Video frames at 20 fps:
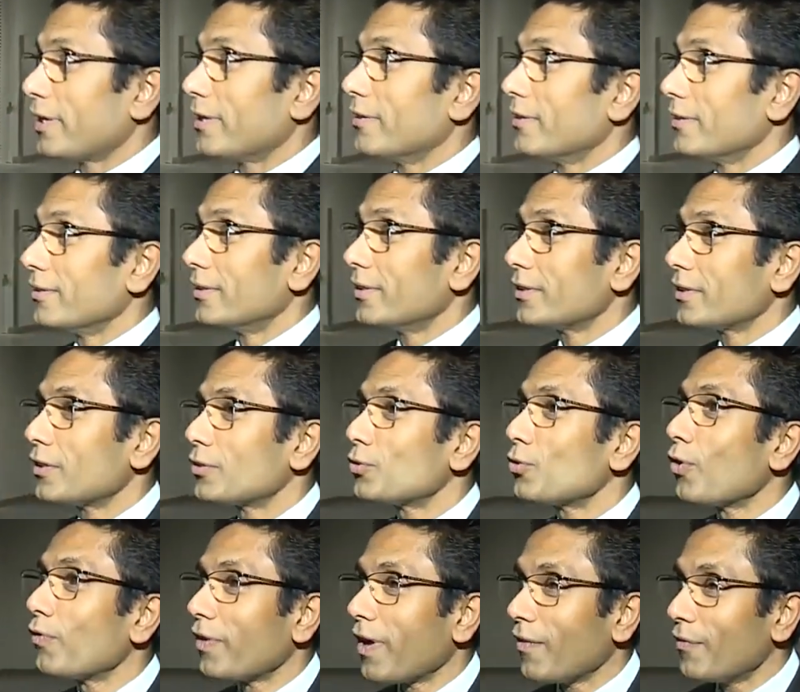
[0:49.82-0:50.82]
said, this is a
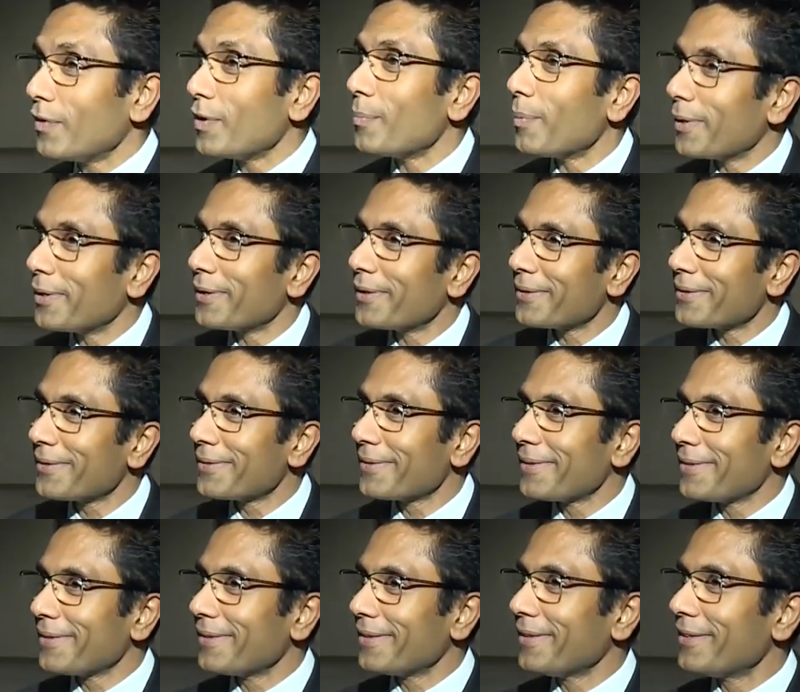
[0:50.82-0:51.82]
show for everybody.
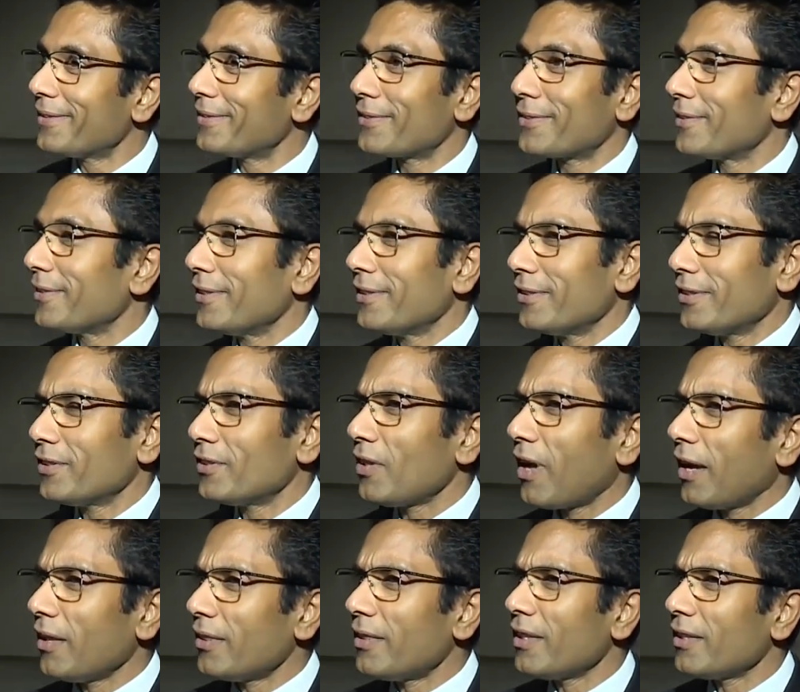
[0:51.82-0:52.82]
It's it is.
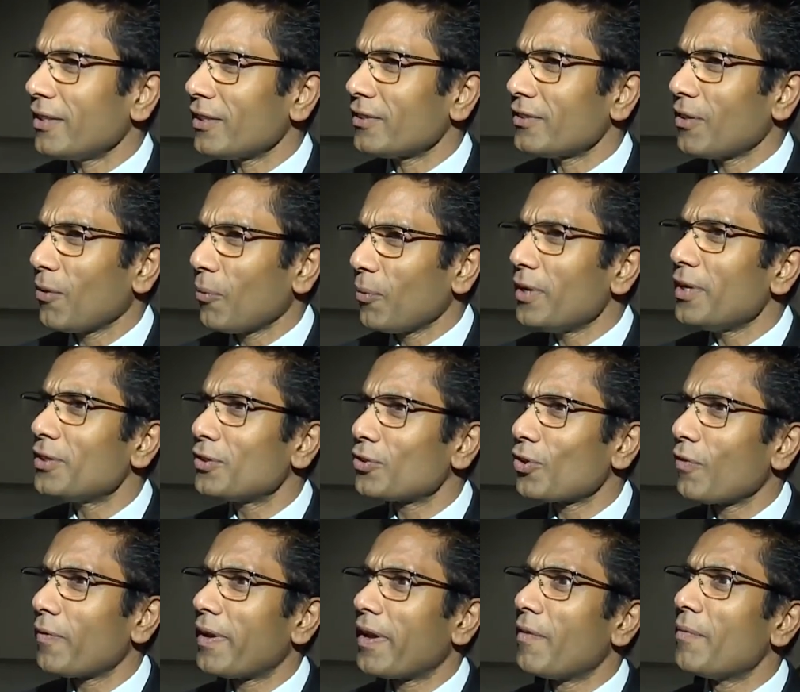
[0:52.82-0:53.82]
I think this is the only
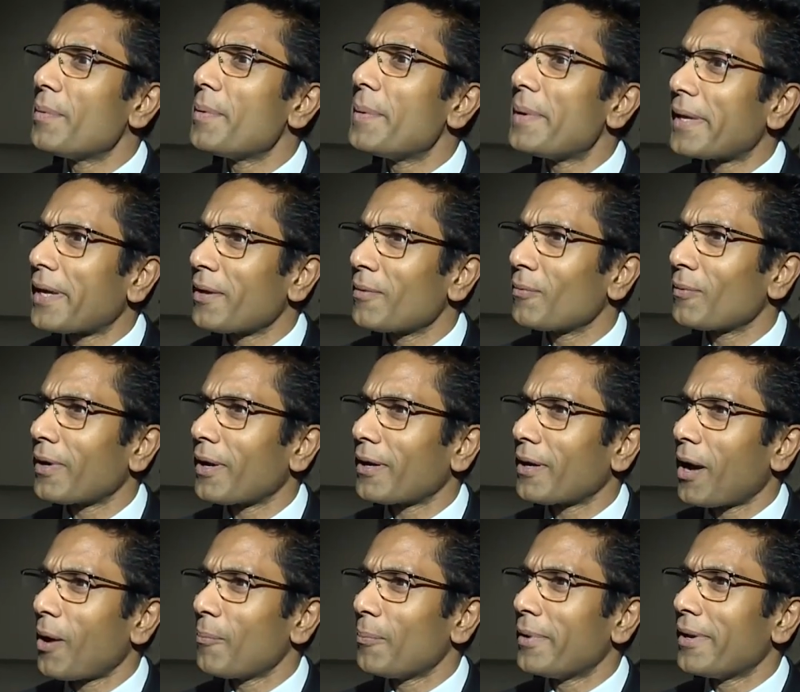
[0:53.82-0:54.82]
show where everybody can
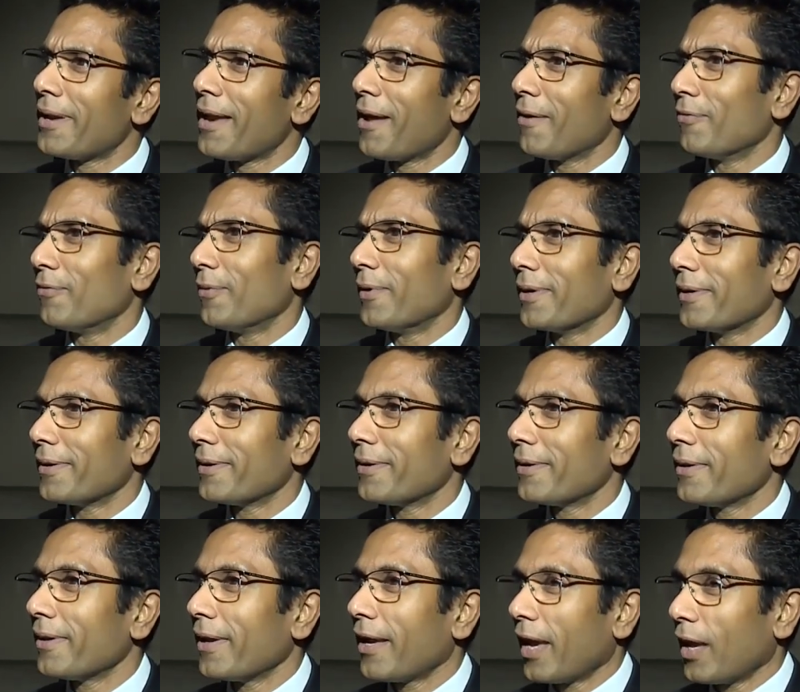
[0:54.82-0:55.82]
come and have fun.
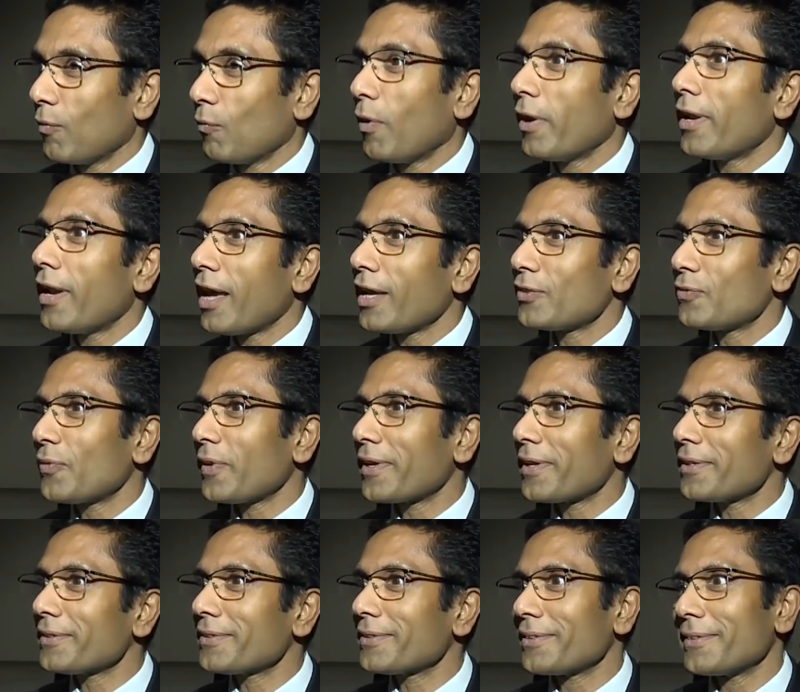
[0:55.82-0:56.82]
And why Las
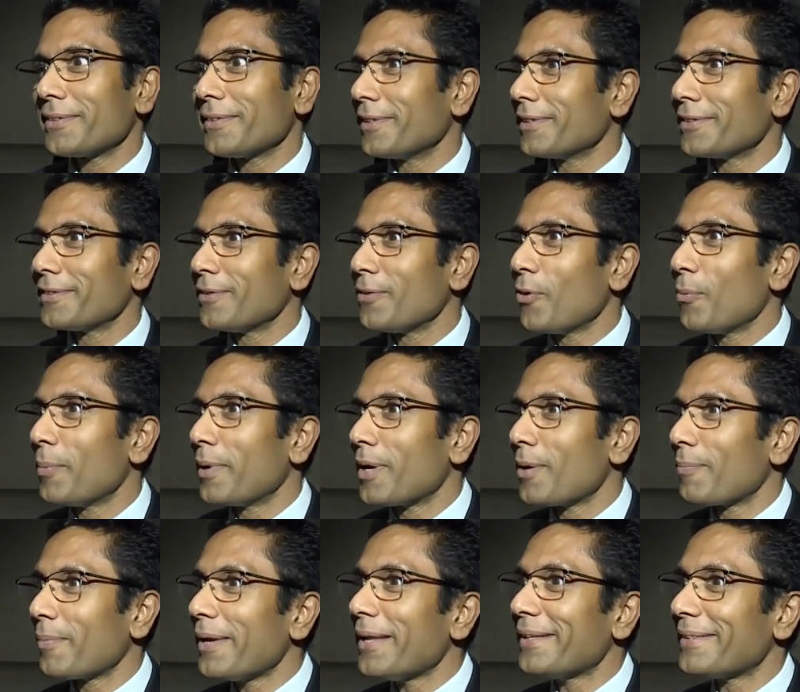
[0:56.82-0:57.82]
Vegas? There's no
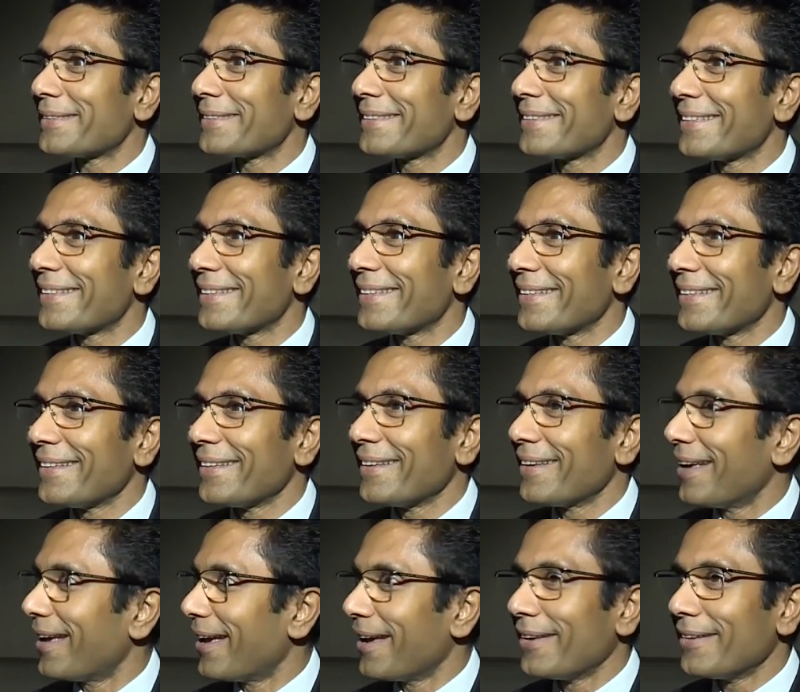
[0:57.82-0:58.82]
better place.
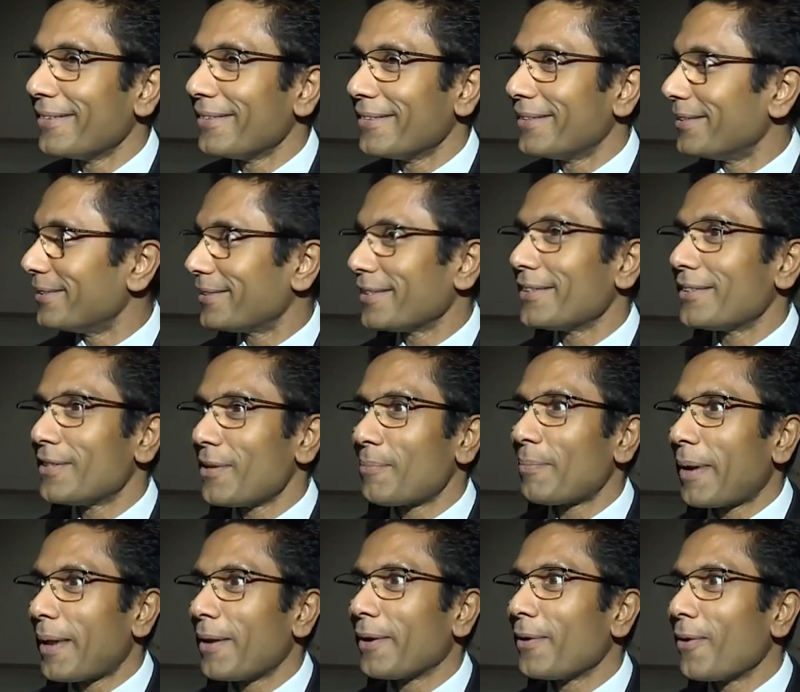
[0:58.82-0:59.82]
And this is the
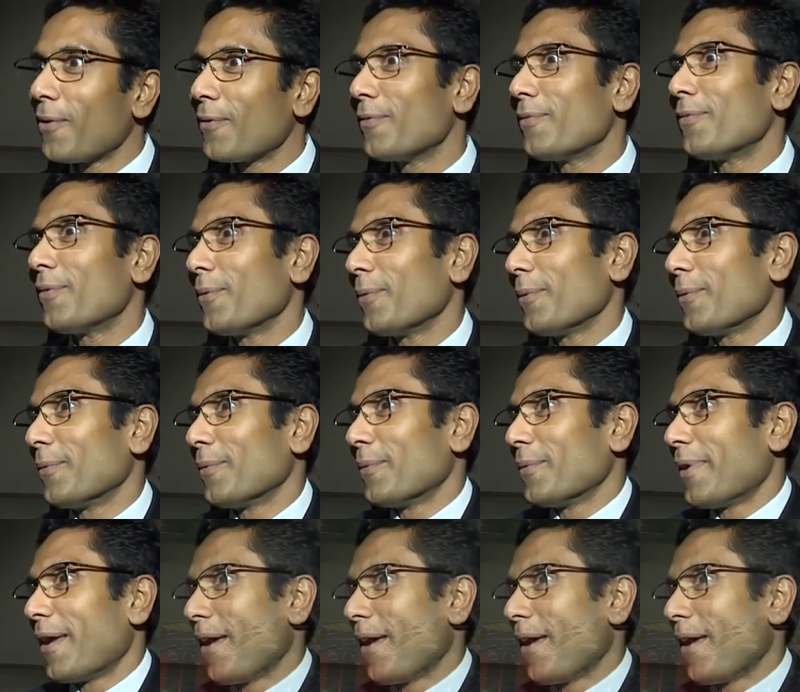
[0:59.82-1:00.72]
playground for